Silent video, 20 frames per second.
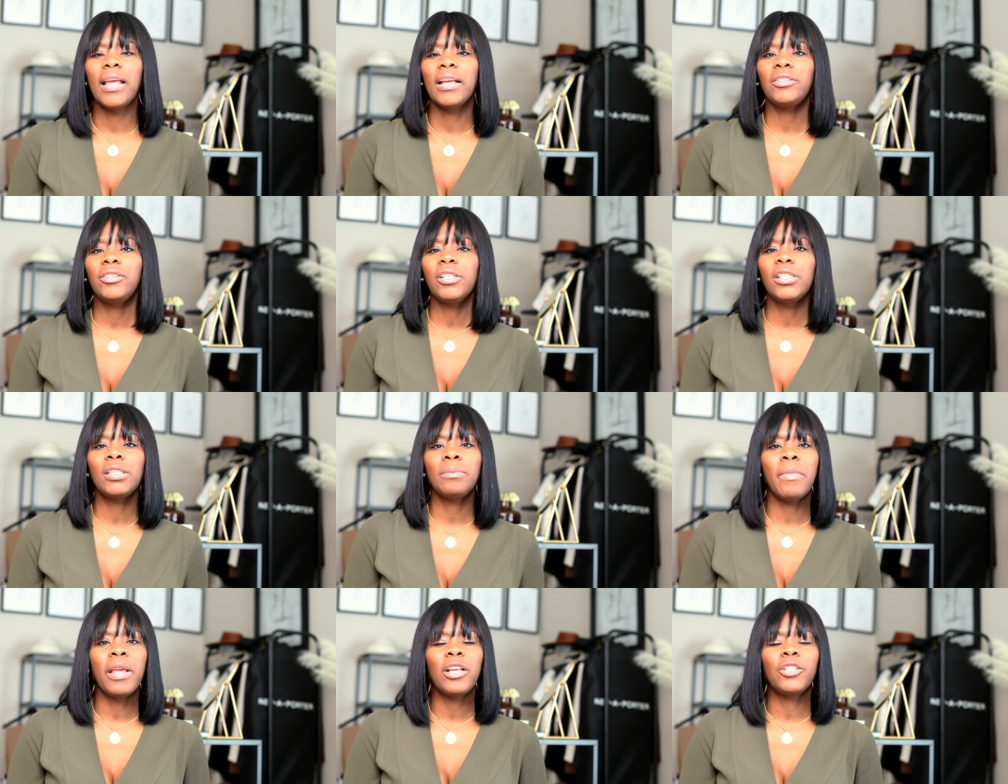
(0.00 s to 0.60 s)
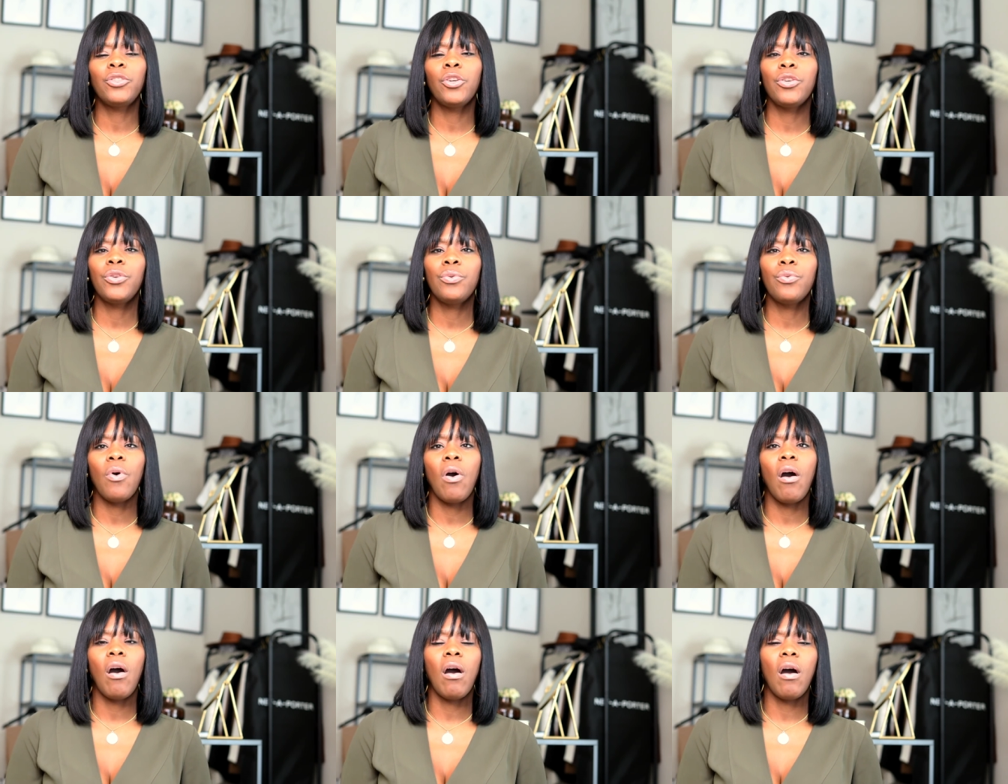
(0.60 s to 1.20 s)
Like, just make sure
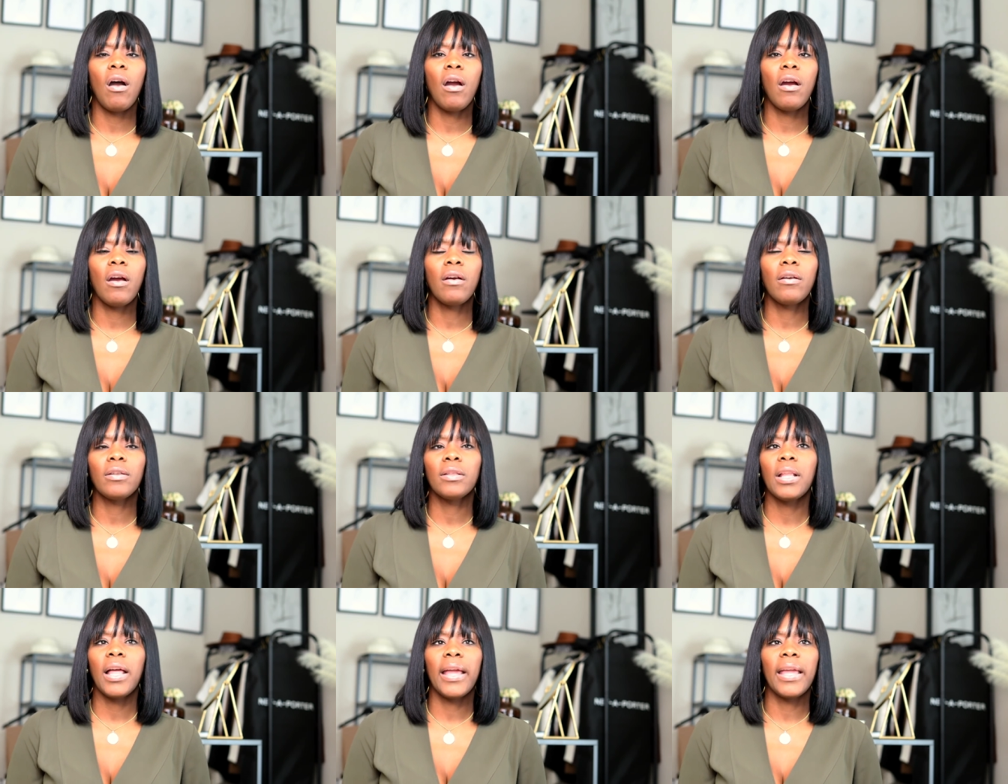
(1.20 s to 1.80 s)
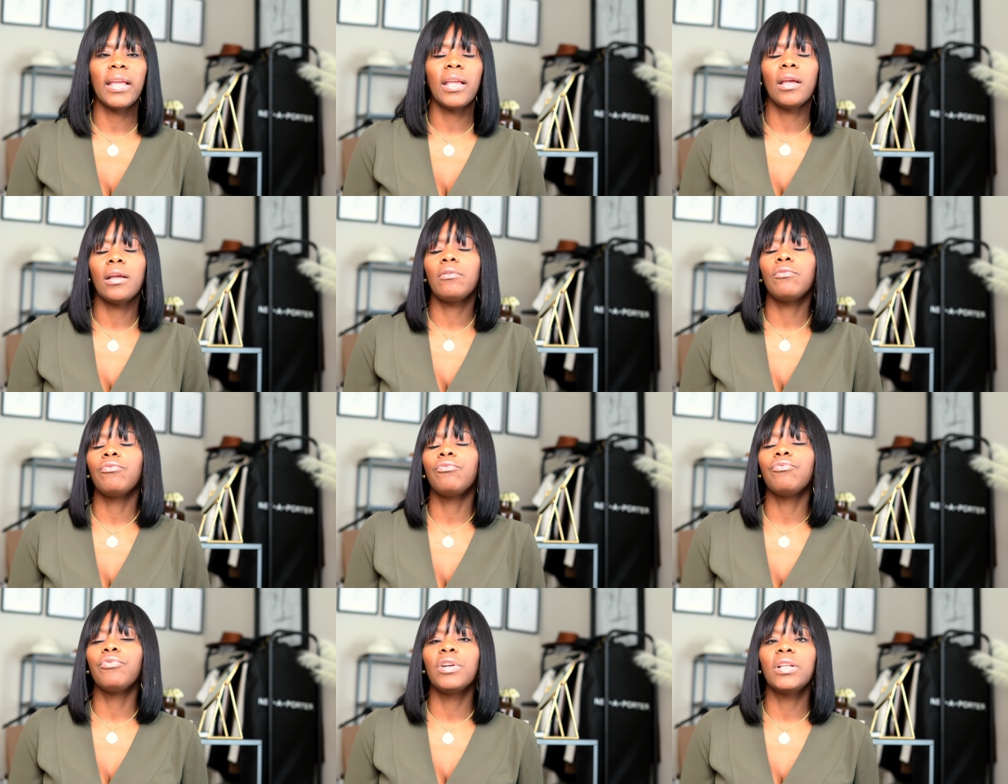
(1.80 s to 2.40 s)
you are like
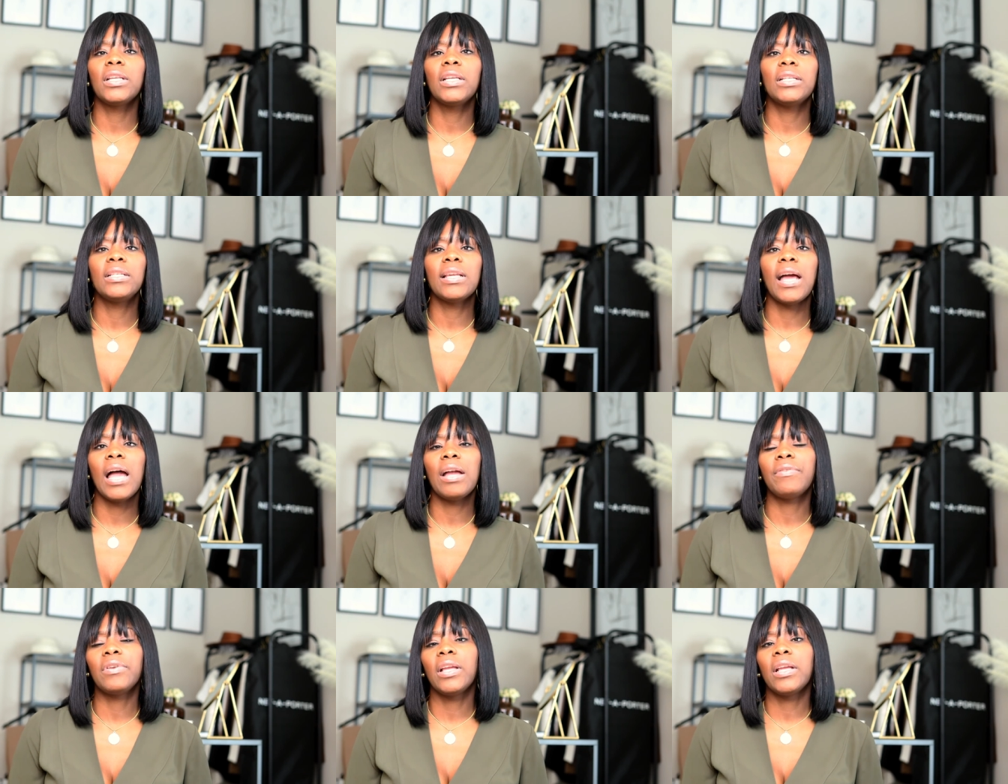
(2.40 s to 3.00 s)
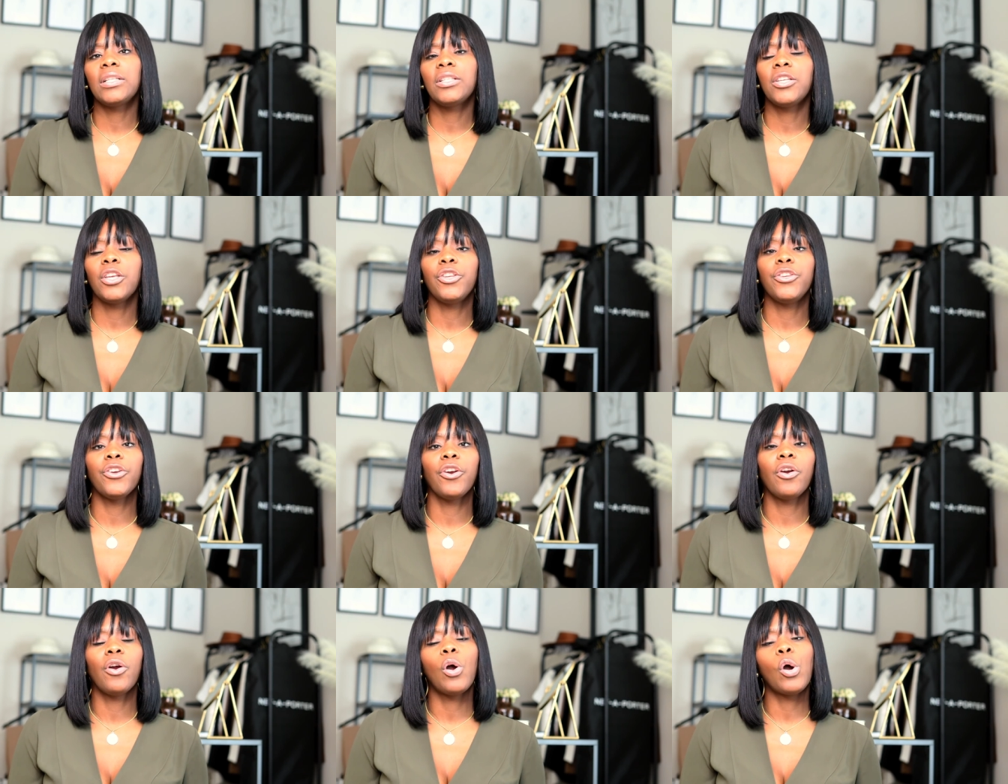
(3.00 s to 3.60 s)
really diving into
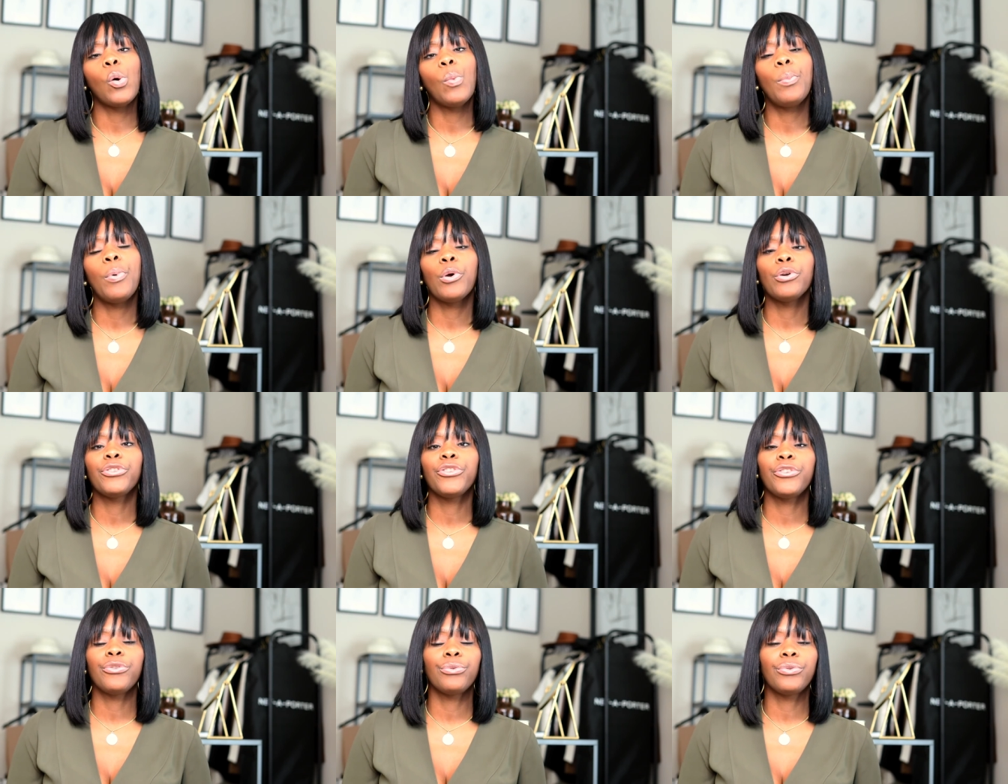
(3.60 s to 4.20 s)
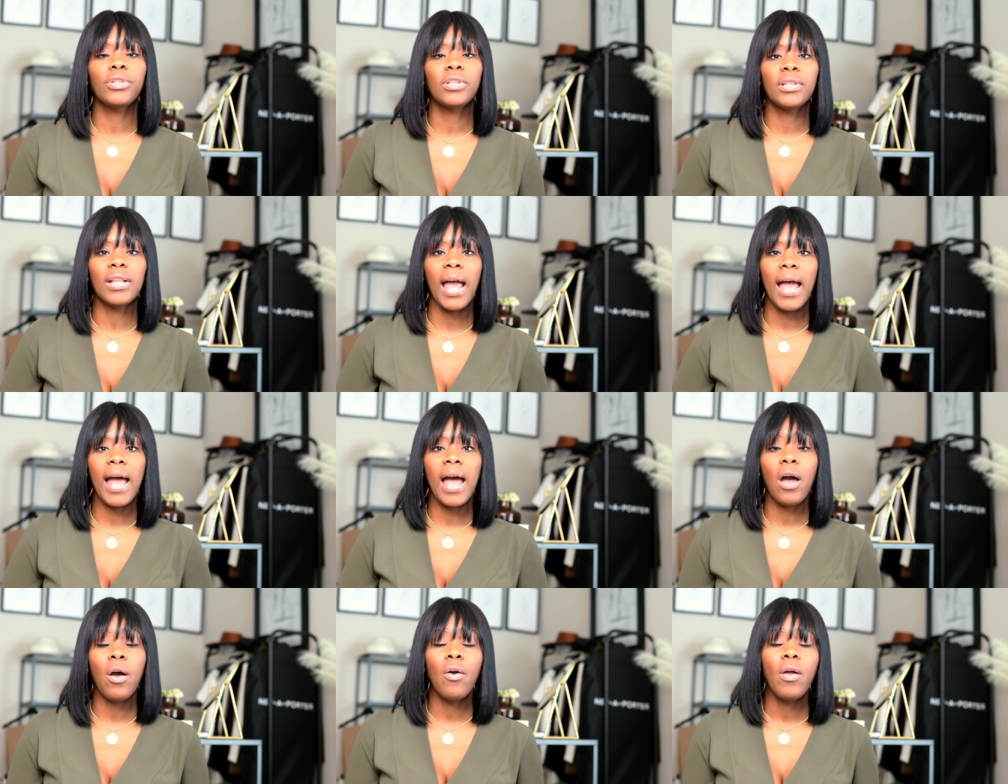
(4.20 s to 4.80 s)
your own personal
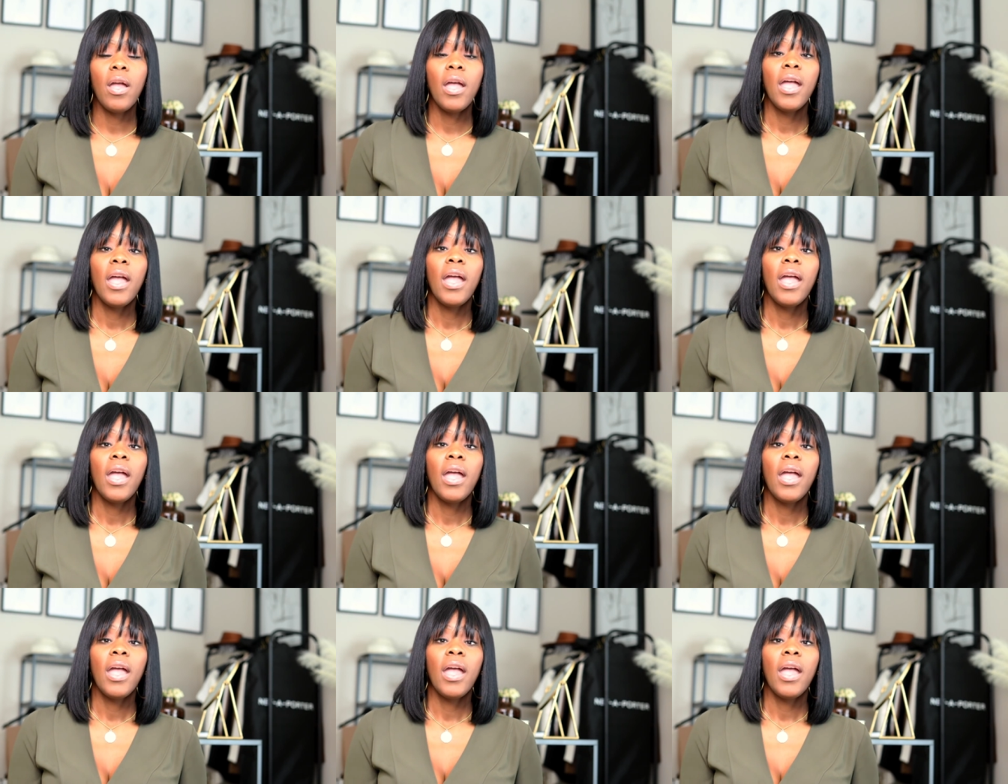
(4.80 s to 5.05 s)
style.